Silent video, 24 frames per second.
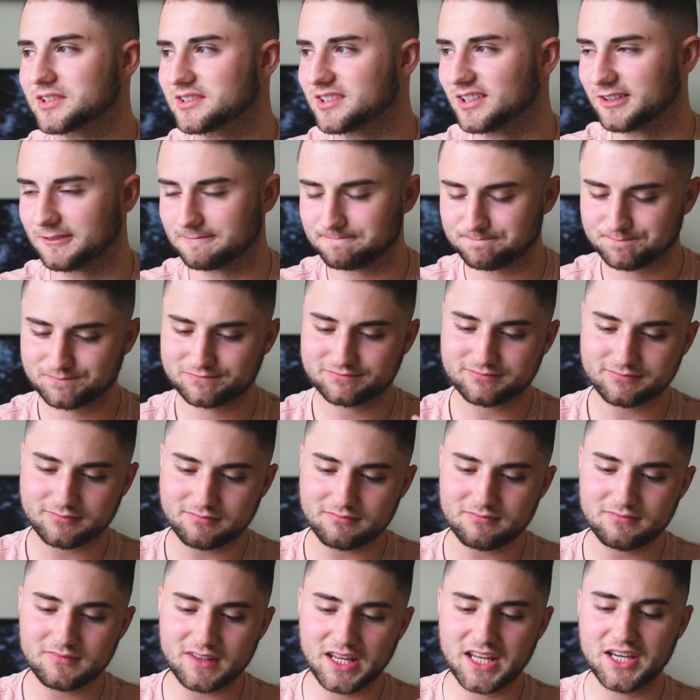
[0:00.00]
So
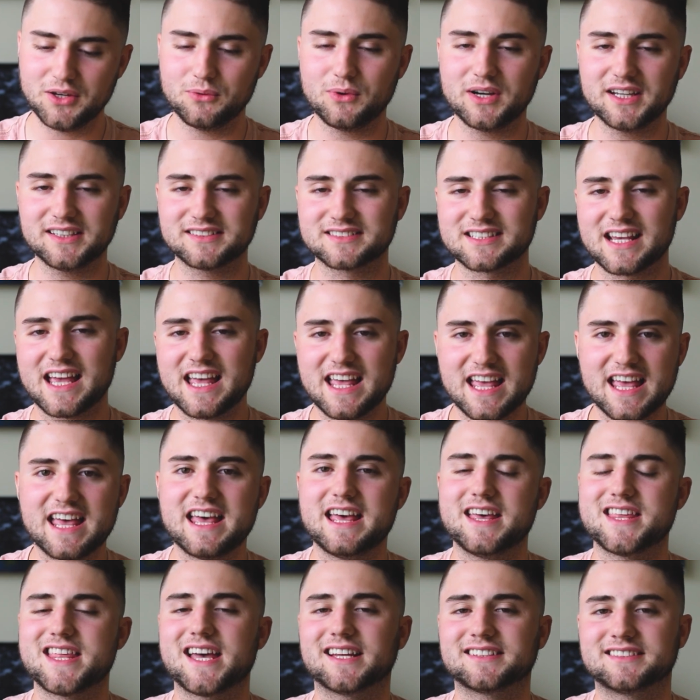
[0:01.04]
anyways,
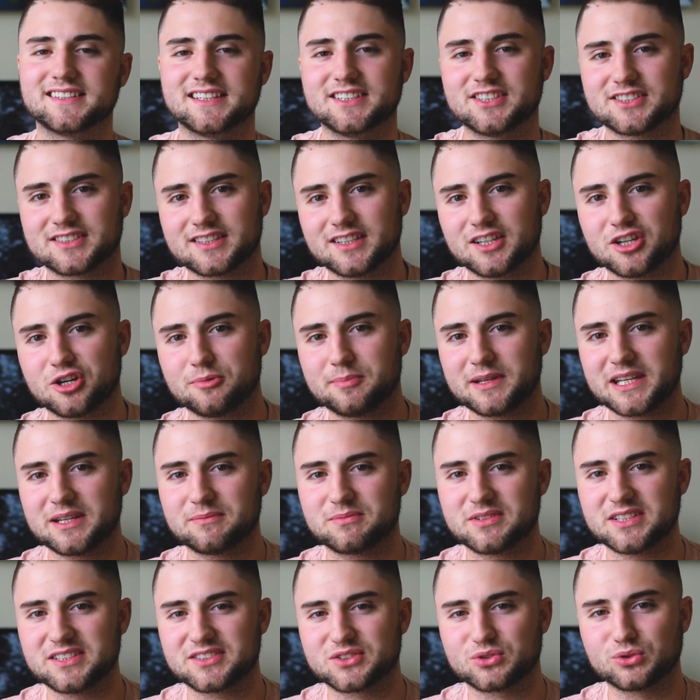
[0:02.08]
that's it, just a little B M
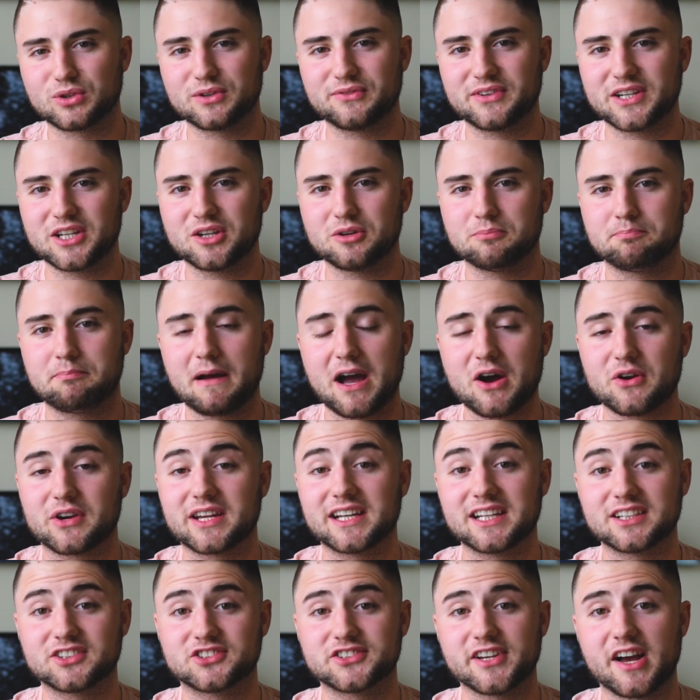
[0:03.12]
T story video about
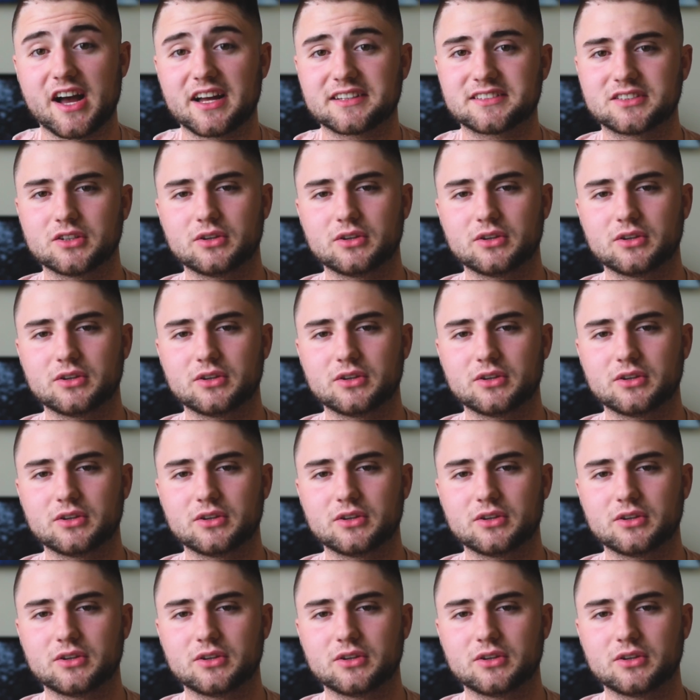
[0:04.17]
getting shots.